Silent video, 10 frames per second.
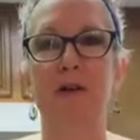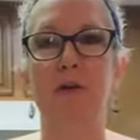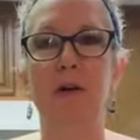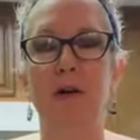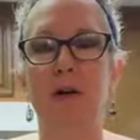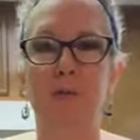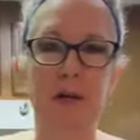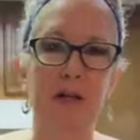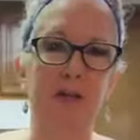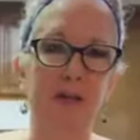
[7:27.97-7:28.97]
so,
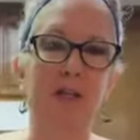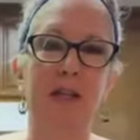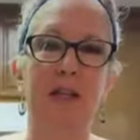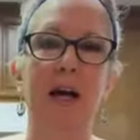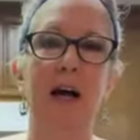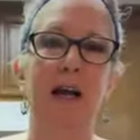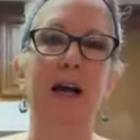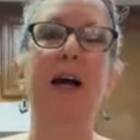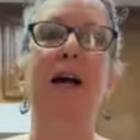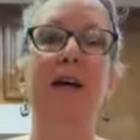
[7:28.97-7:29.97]
but she did that,
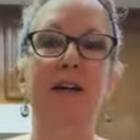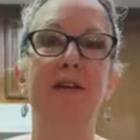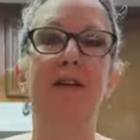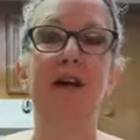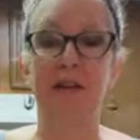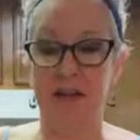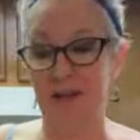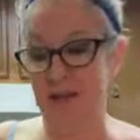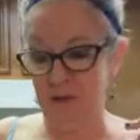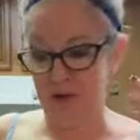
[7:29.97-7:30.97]
and I thought
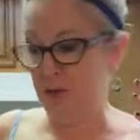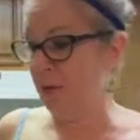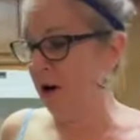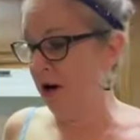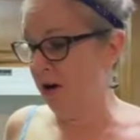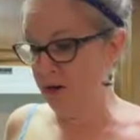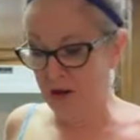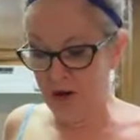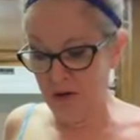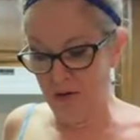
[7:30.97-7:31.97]
that that was smart,
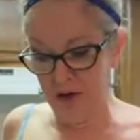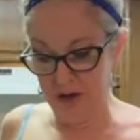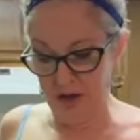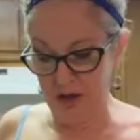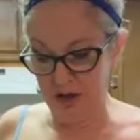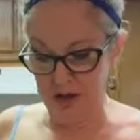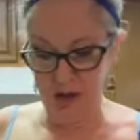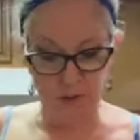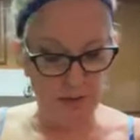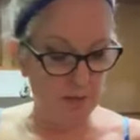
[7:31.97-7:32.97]
you know, until you get to
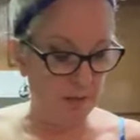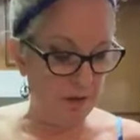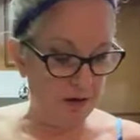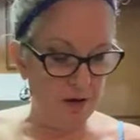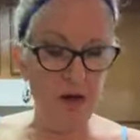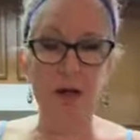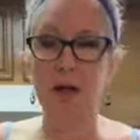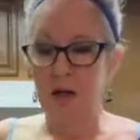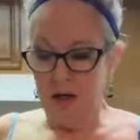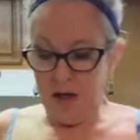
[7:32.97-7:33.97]
know people better.
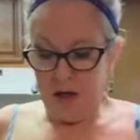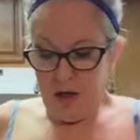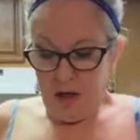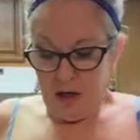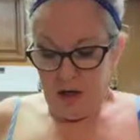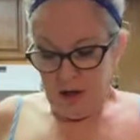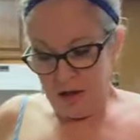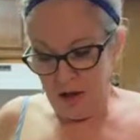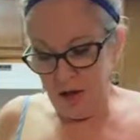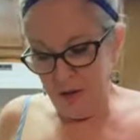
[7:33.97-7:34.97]

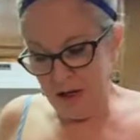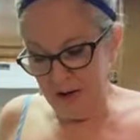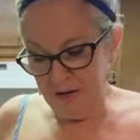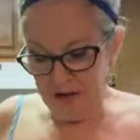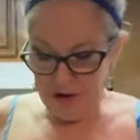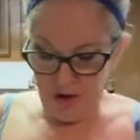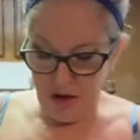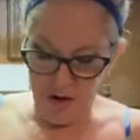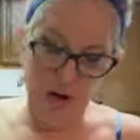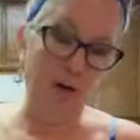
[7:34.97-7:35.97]
So we have these,
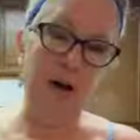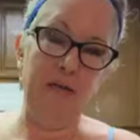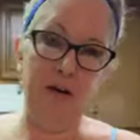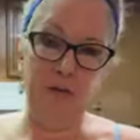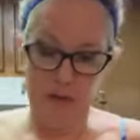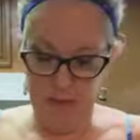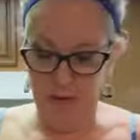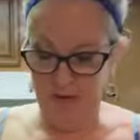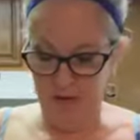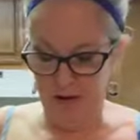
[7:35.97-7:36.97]
although I've known
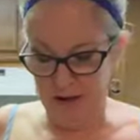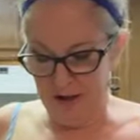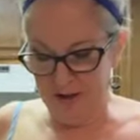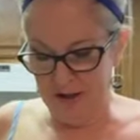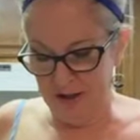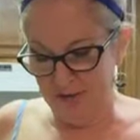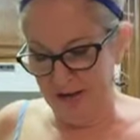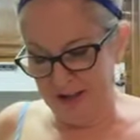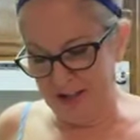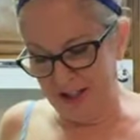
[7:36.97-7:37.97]
people for a long time
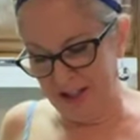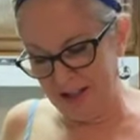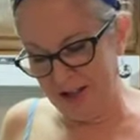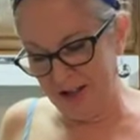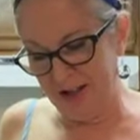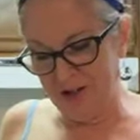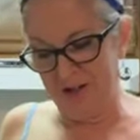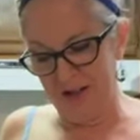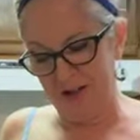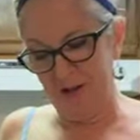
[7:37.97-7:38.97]
actually, so that's
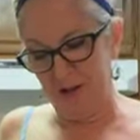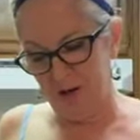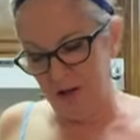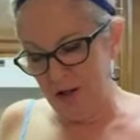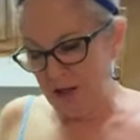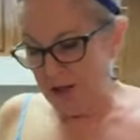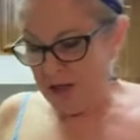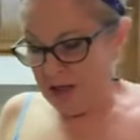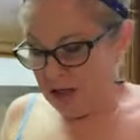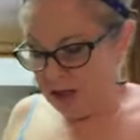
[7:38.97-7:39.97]
really cool.
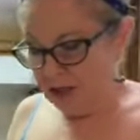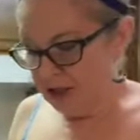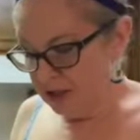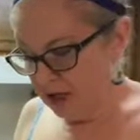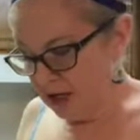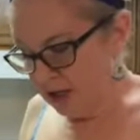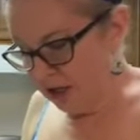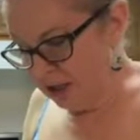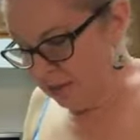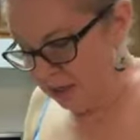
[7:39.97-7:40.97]
Let's like
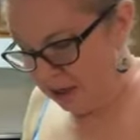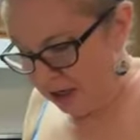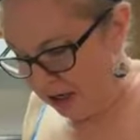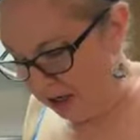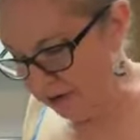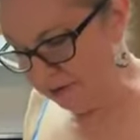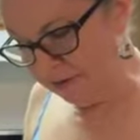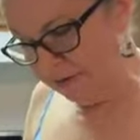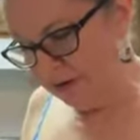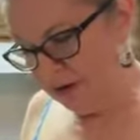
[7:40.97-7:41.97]
cut them in
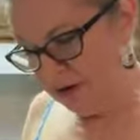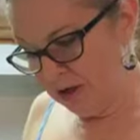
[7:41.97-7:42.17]
half.